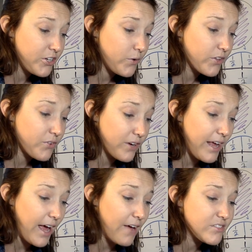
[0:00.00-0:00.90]
or
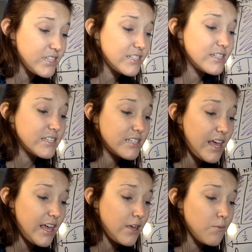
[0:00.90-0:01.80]
3/2, is the
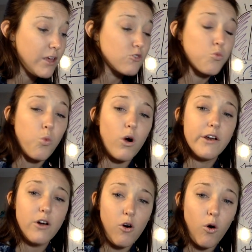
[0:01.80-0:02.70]
same as
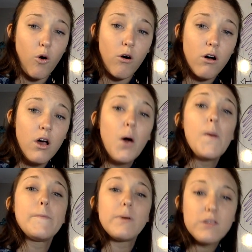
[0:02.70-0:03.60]
1 whole
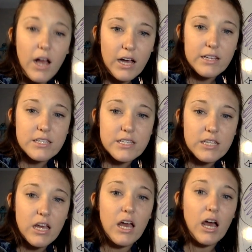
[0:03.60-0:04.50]
plus
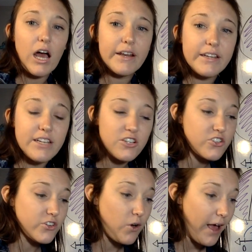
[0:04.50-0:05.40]
an
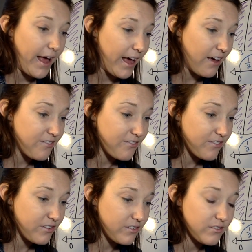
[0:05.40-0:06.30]
additional half,
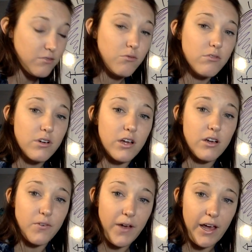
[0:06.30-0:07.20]

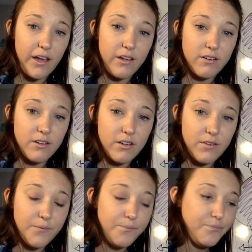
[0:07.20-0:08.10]
okay?
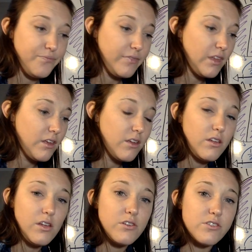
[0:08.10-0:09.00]

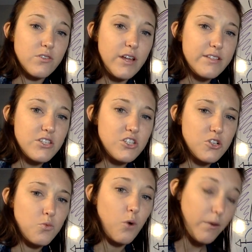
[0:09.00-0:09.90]
So let's
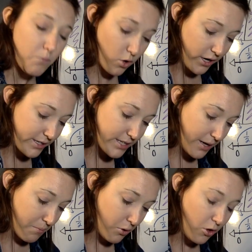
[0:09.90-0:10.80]
do one more
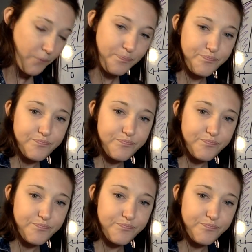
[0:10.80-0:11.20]
example